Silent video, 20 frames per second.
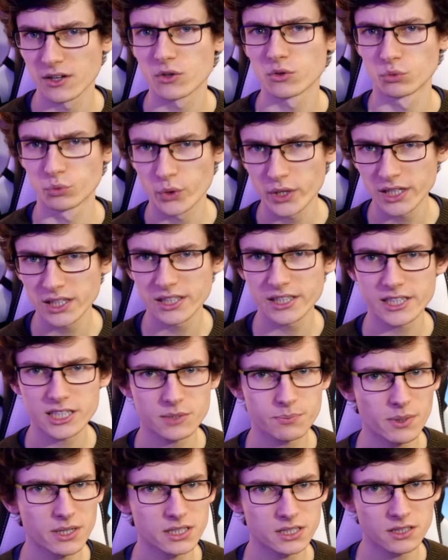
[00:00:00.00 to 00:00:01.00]
Really
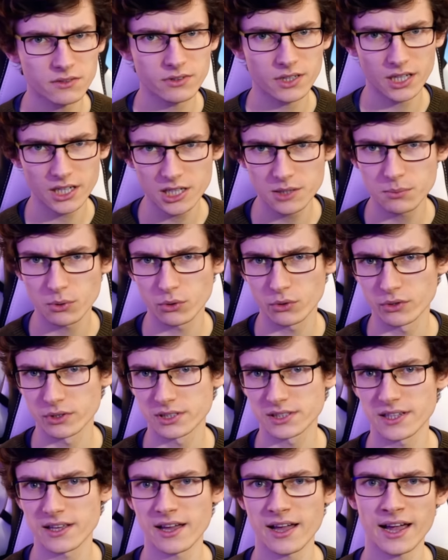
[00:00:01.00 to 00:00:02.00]
expensive
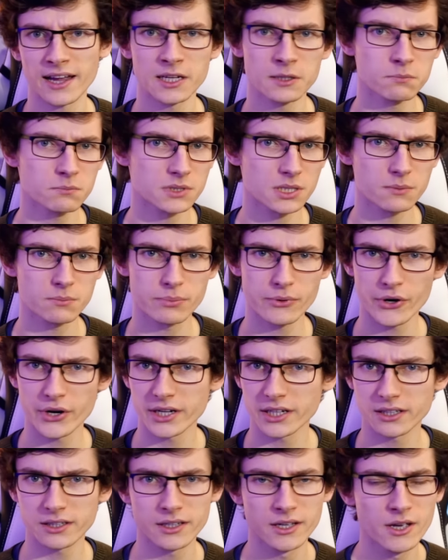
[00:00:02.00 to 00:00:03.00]
keyboards that aim to
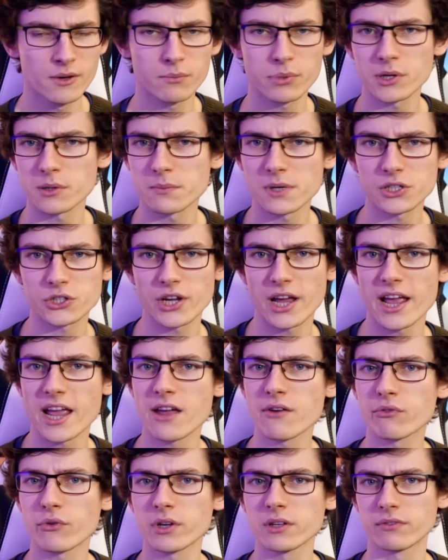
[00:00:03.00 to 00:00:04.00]
bring pretty much
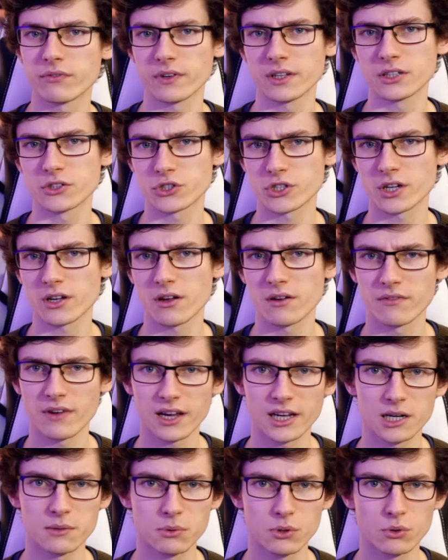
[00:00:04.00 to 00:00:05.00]
every feature
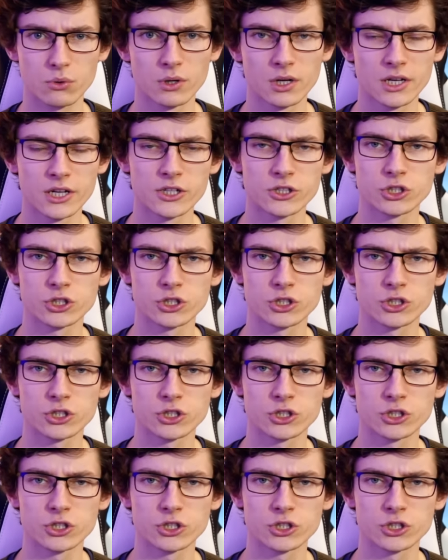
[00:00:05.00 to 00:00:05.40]
available